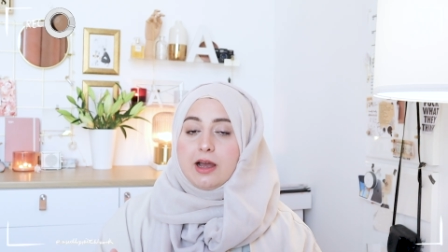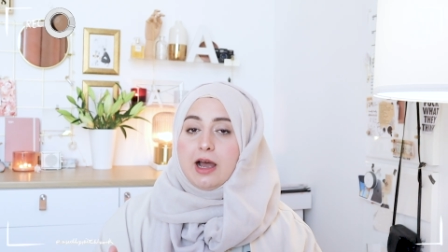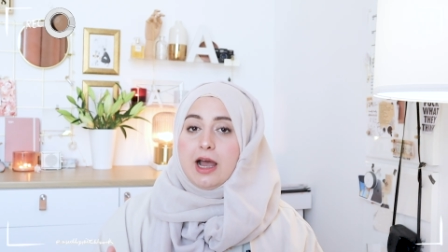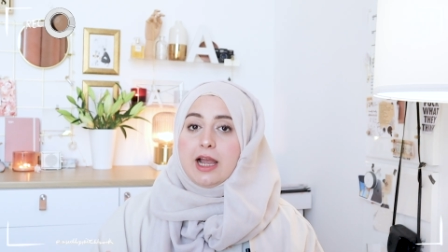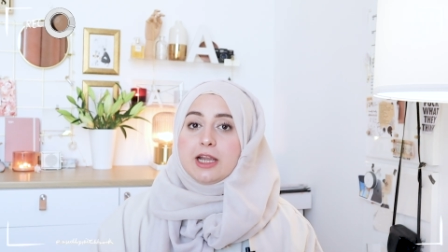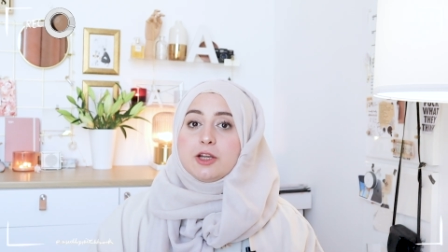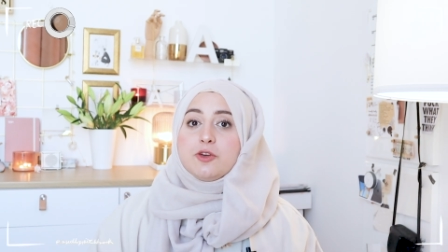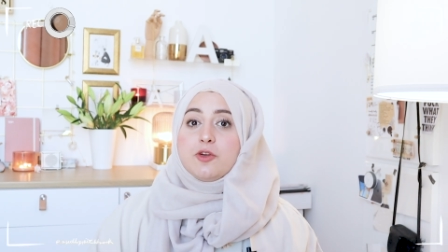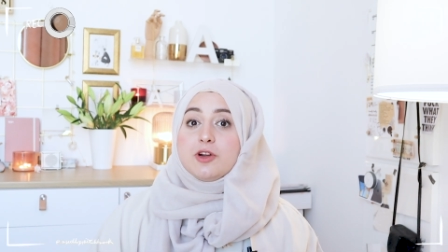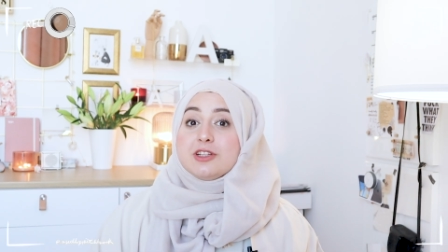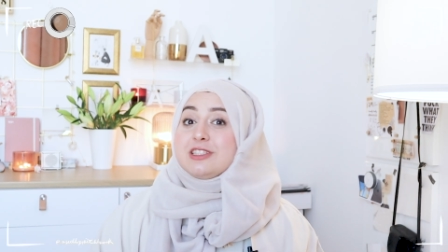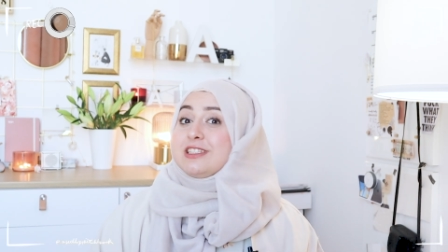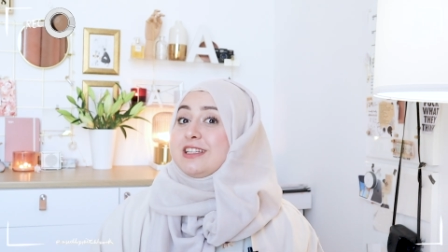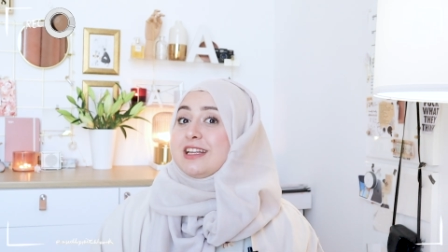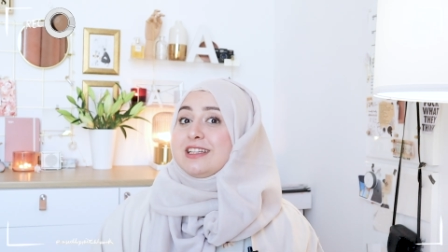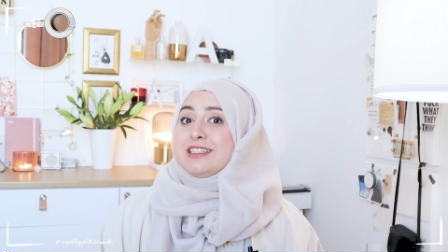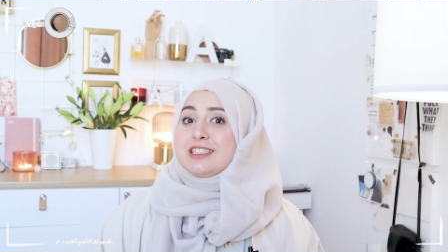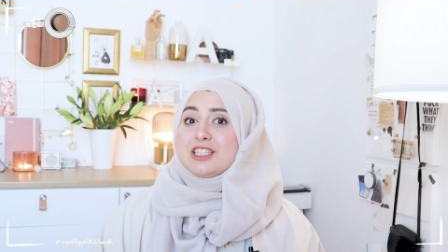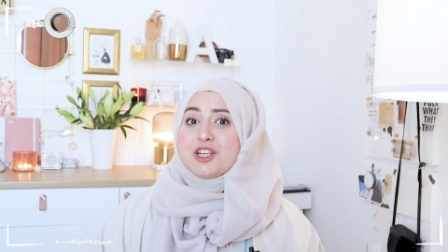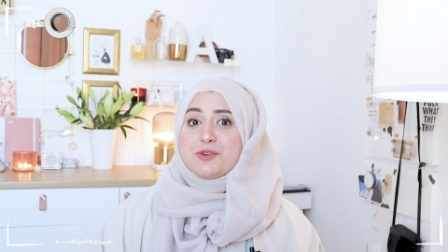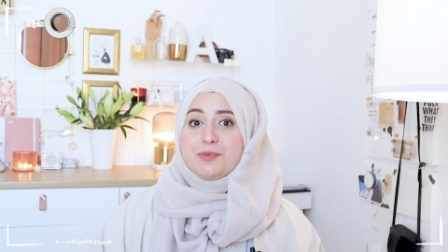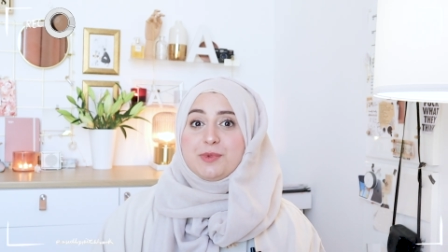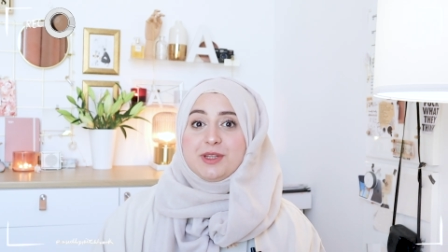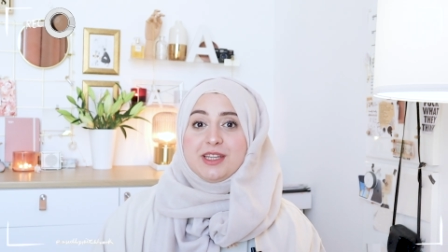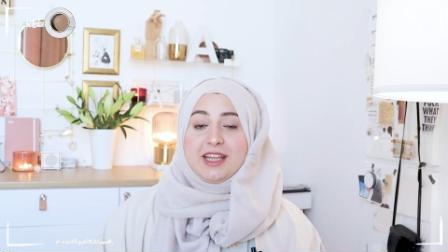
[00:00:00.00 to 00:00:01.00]
I know it's
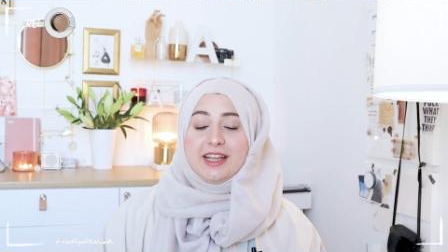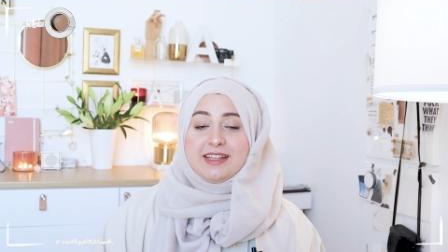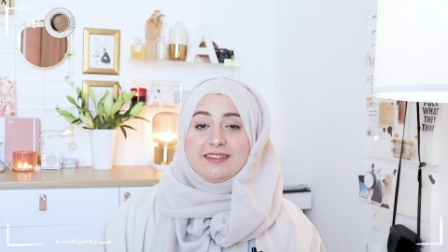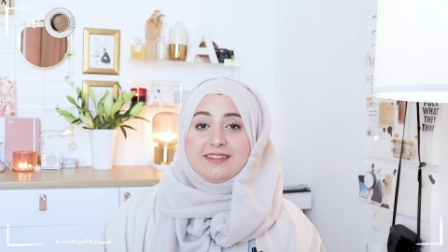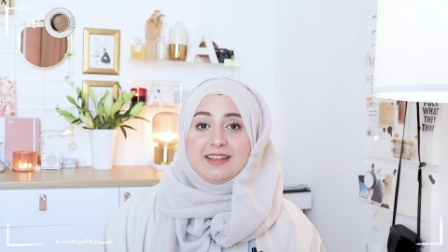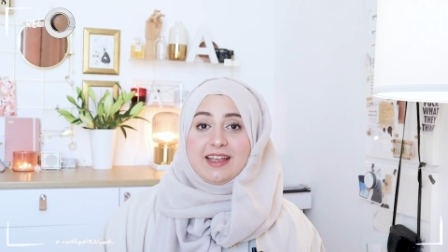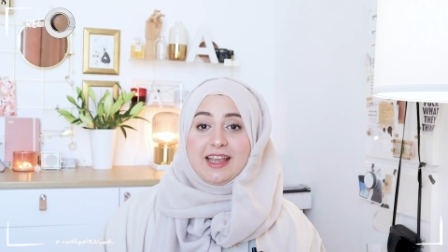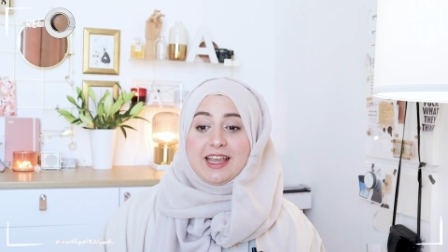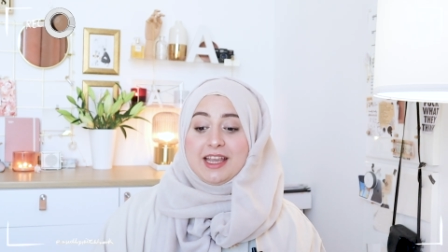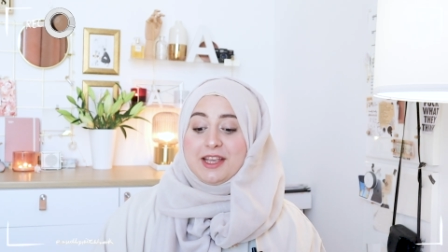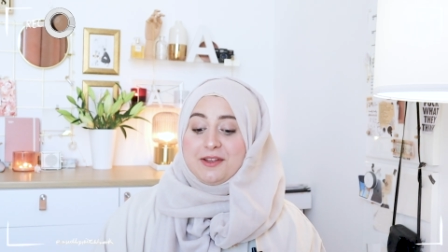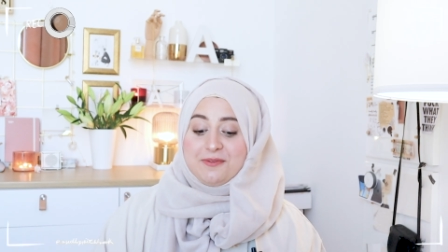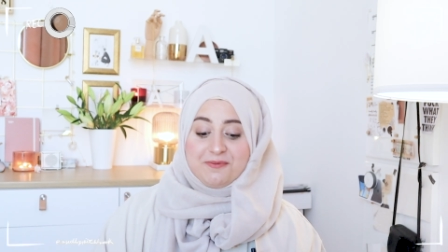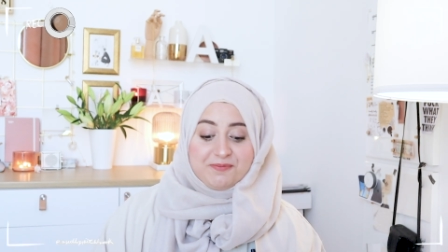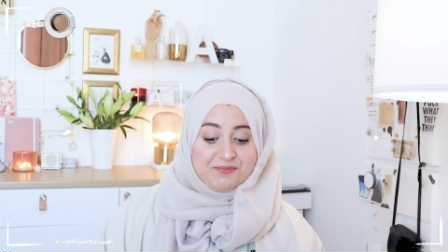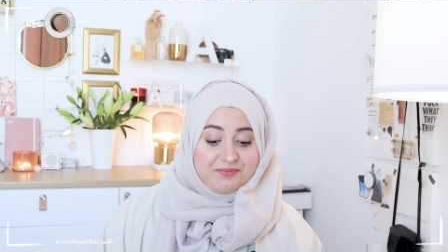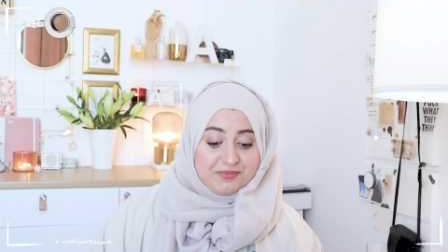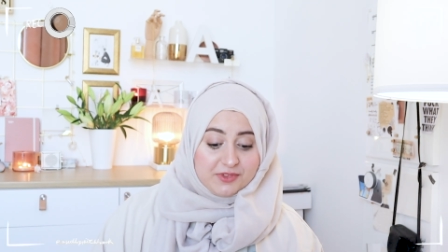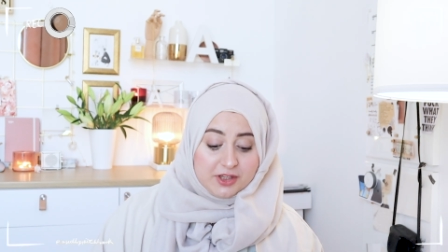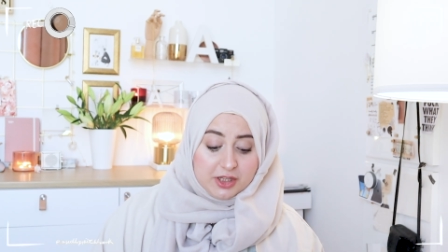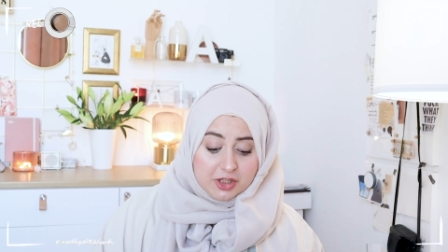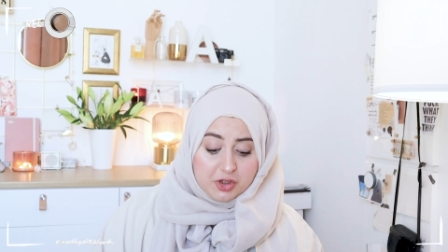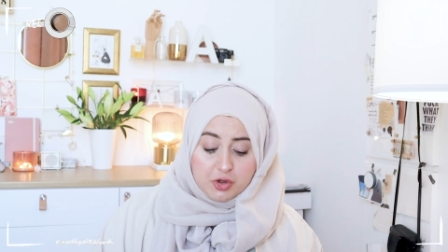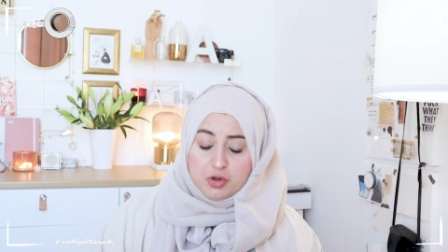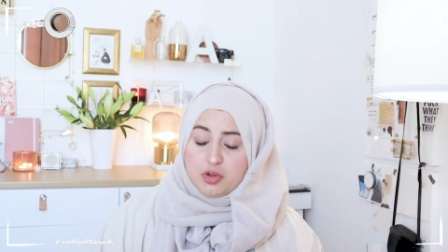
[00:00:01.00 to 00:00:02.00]
intimidating.
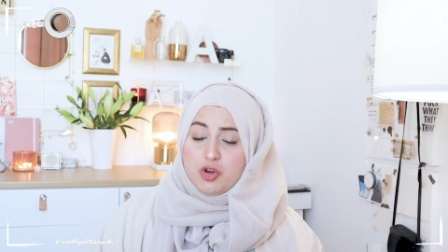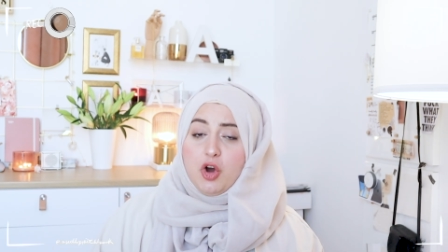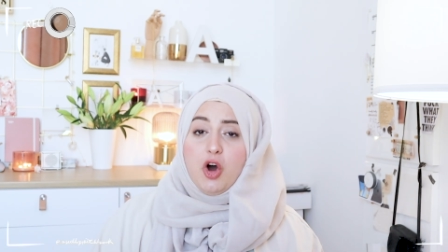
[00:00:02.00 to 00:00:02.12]
You